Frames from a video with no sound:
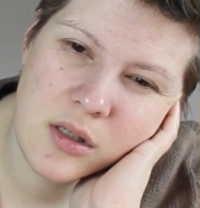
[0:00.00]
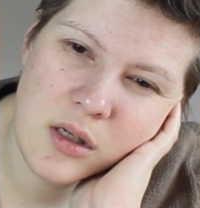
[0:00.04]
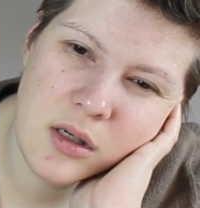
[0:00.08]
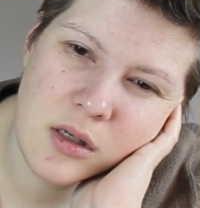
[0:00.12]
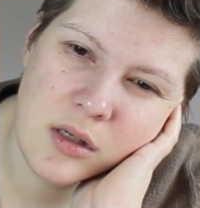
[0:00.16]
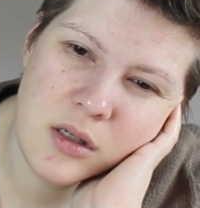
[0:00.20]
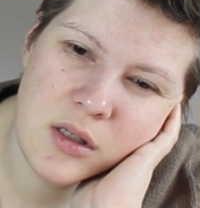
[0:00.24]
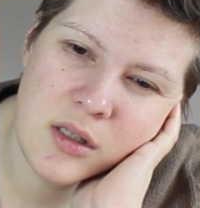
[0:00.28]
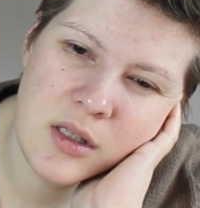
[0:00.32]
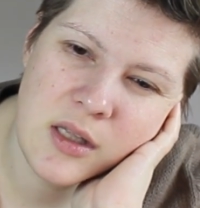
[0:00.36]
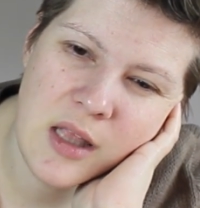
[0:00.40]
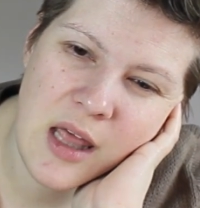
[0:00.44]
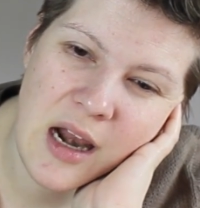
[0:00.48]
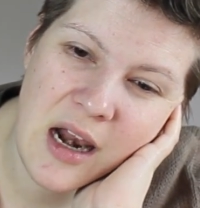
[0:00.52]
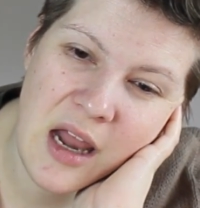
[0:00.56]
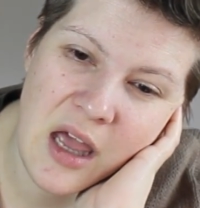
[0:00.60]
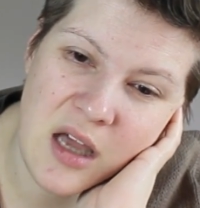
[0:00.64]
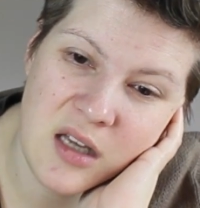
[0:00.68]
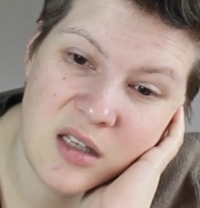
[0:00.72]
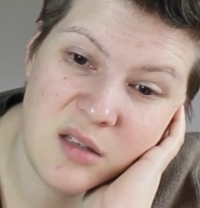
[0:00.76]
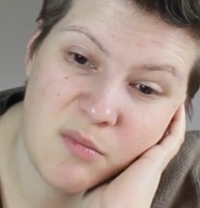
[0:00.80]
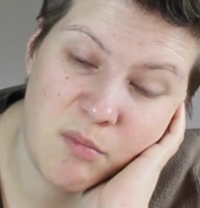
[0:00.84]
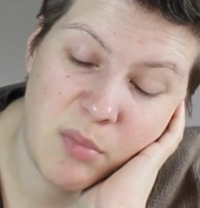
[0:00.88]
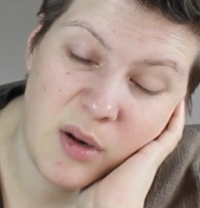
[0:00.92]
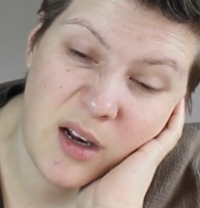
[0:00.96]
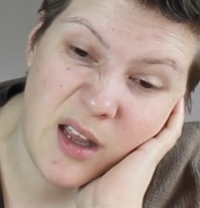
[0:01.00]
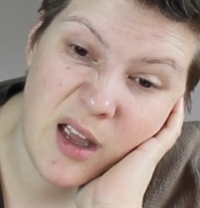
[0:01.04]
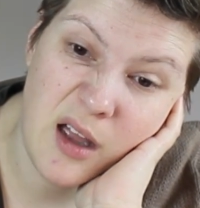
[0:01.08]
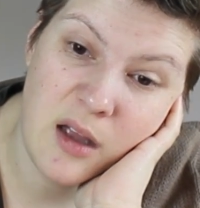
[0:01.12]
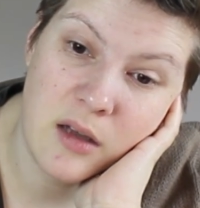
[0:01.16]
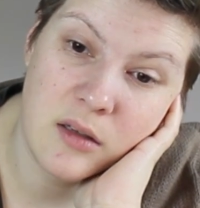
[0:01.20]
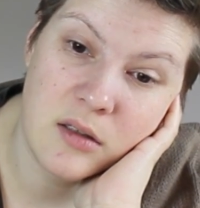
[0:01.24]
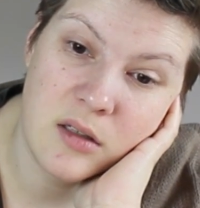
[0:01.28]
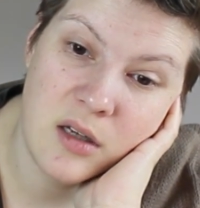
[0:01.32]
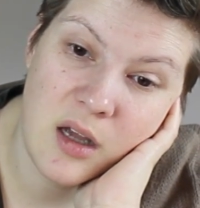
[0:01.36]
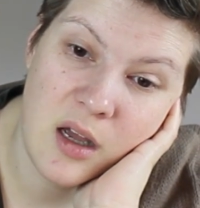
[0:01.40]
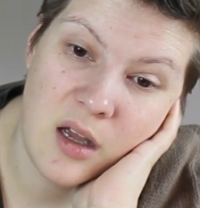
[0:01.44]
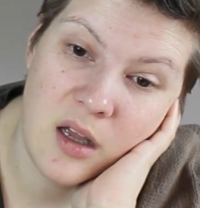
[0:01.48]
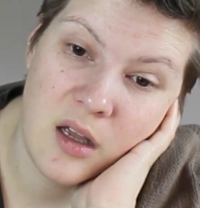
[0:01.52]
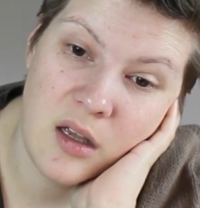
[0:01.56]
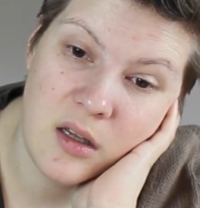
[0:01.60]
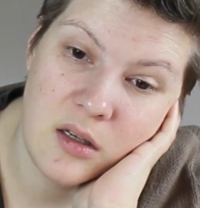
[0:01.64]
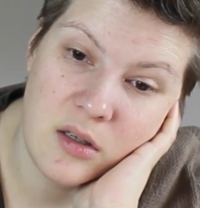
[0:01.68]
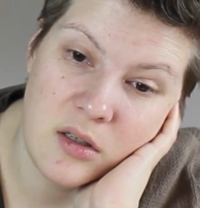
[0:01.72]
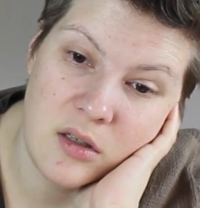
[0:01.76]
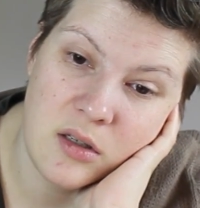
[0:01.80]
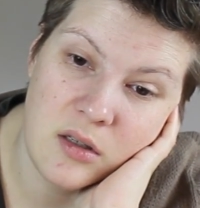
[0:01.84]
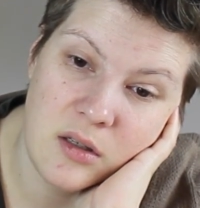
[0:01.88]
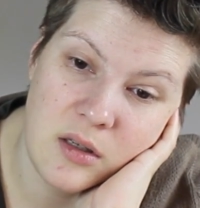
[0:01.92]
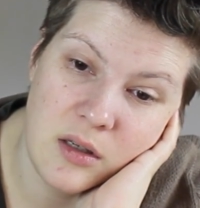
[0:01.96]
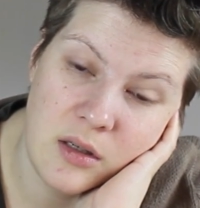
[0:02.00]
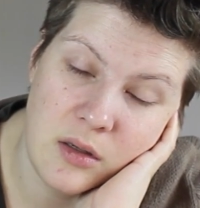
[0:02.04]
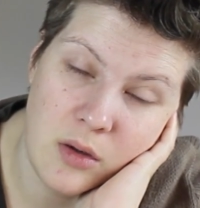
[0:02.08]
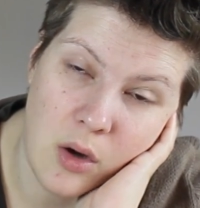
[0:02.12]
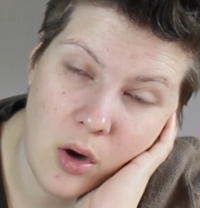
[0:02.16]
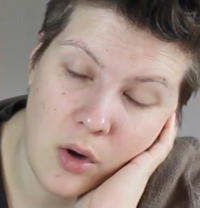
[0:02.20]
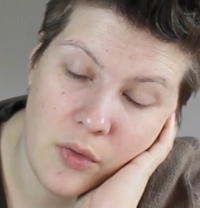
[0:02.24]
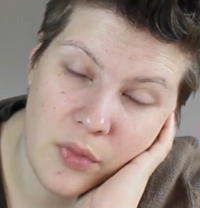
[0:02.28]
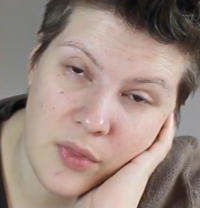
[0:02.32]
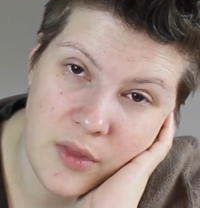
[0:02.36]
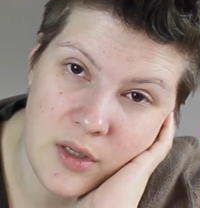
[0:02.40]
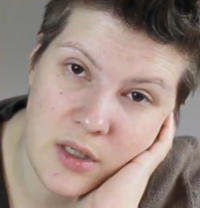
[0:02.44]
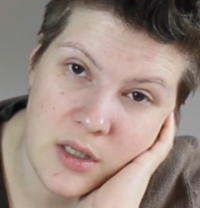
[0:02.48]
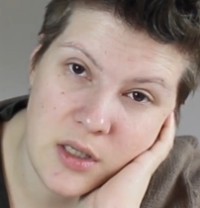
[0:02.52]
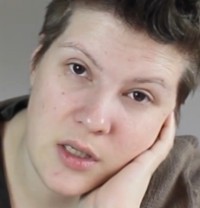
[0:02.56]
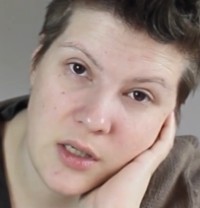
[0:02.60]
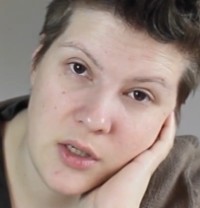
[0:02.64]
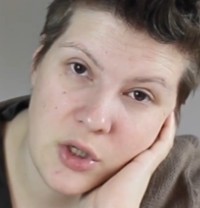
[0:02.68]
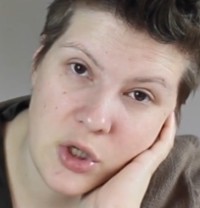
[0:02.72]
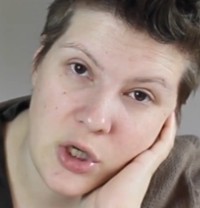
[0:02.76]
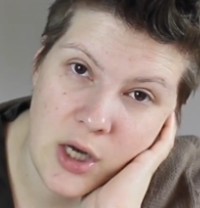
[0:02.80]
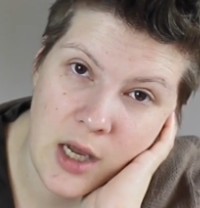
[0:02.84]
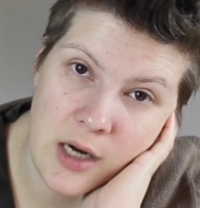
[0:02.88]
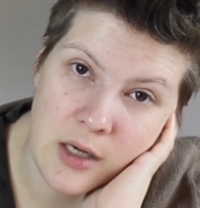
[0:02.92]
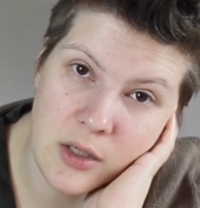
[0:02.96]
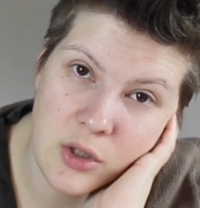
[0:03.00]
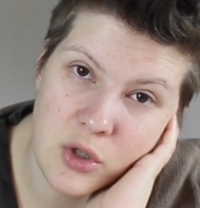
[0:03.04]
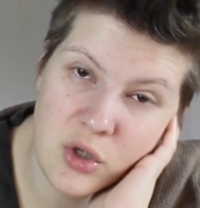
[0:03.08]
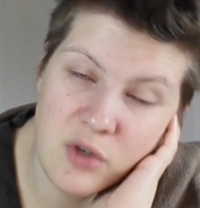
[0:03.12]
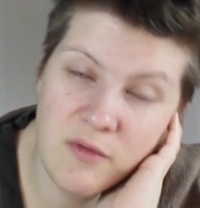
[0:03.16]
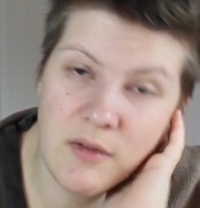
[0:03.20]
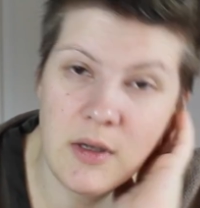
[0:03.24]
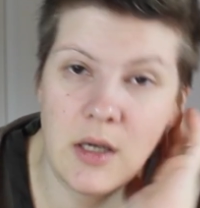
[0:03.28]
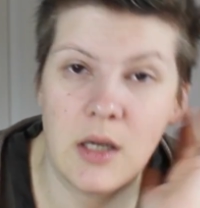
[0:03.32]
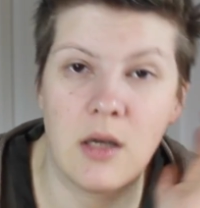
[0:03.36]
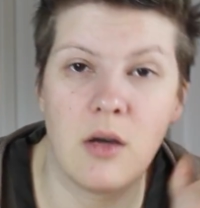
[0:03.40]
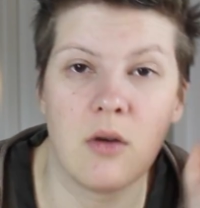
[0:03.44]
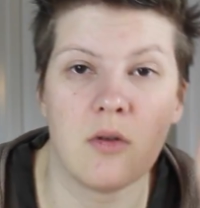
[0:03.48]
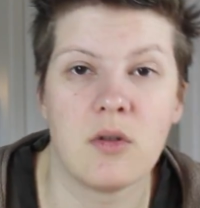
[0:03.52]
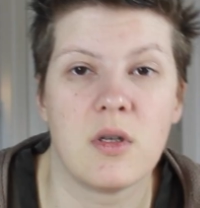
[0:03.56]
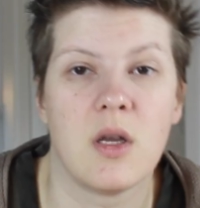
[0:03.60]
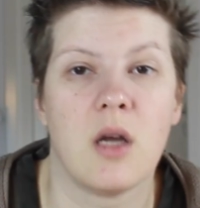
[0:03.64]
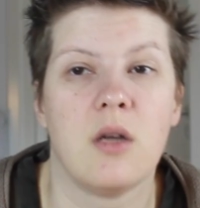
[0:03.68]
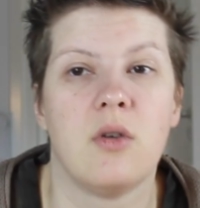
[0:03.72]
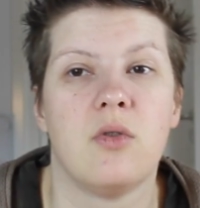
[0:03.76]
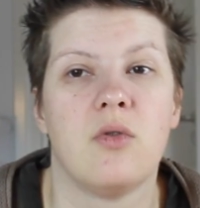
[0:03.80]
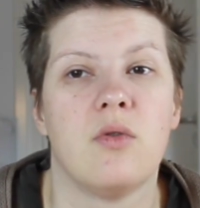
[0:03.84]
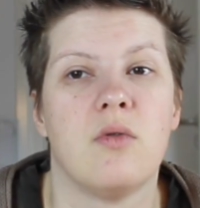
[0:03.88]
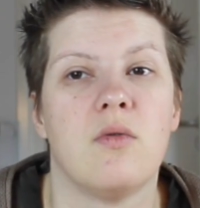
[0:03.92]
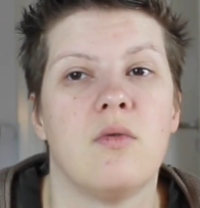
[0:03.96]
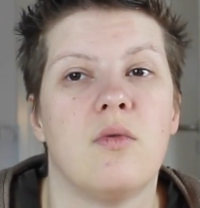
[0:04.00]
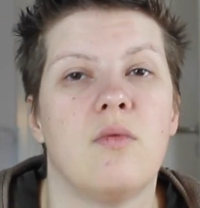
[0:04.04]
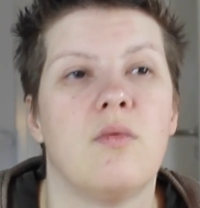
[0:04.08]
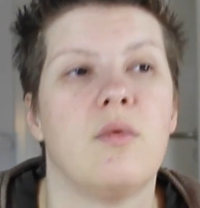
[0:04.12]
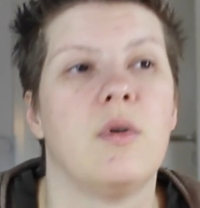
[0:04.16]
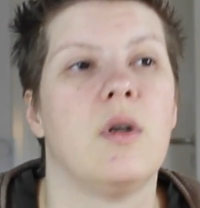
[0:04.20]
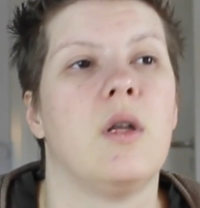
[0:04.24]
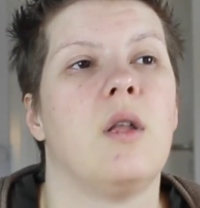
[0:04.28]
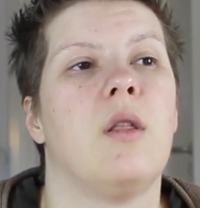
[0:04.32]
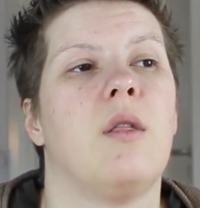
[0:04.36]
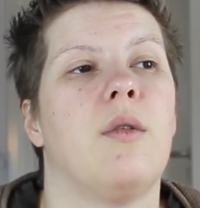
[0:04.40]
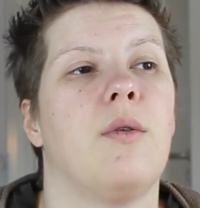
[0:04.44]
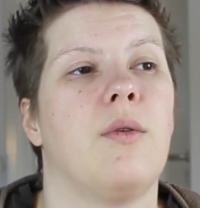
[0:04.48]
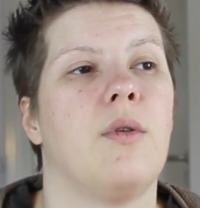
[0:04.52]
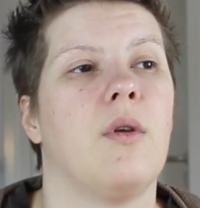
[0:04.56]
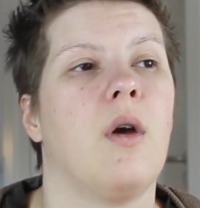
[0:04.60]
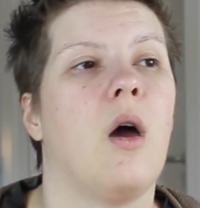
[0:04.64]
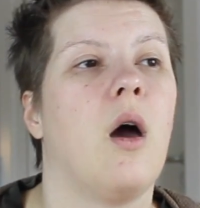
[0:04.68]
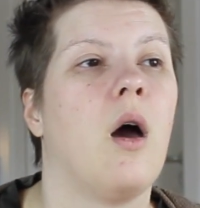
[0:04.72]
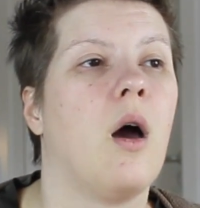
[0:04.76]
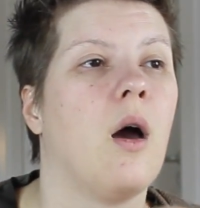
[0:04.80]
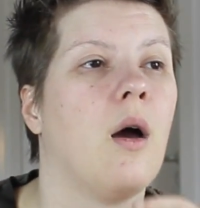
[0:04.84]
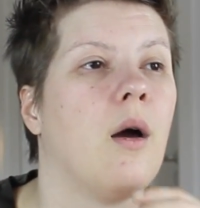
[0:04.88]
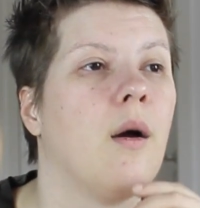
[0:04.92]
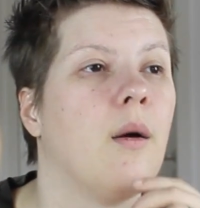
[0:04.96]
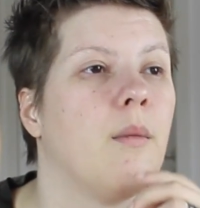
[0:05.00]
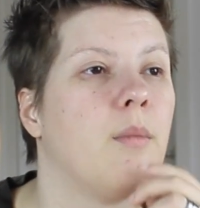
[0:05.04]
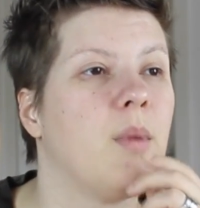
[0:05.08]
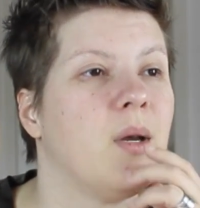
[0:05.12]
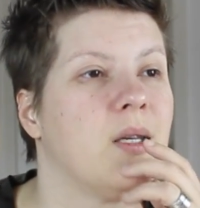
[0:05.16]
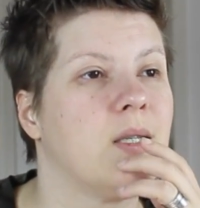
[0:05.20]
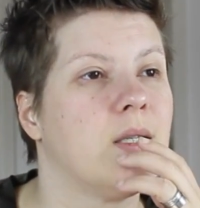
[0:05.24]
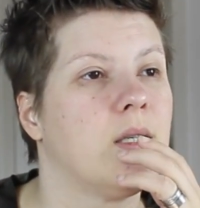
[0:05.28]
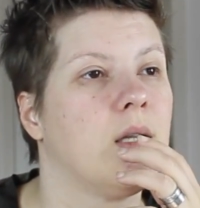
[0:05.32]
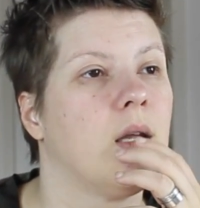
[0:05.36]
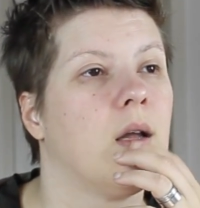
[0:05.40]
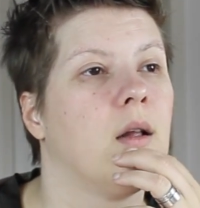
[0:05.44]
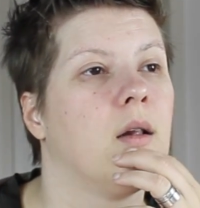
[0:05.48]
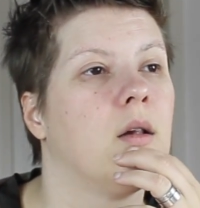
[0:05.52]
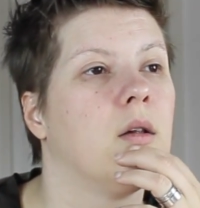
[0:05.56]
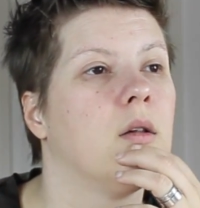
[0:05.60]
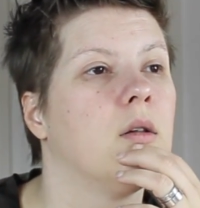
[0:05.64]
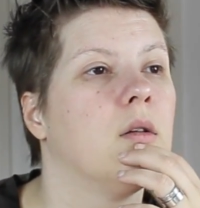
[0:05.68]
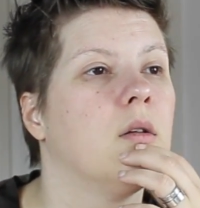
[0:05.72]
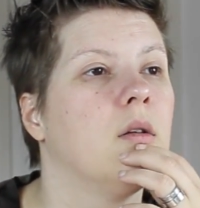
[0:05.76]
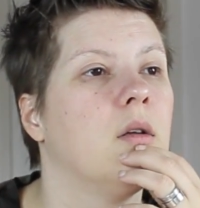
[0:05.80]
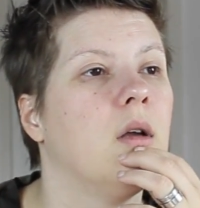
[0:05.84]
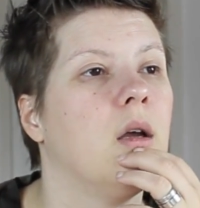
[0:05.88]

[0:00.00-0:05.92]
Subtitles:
because the last plant on these challenge videos I drew with pastel,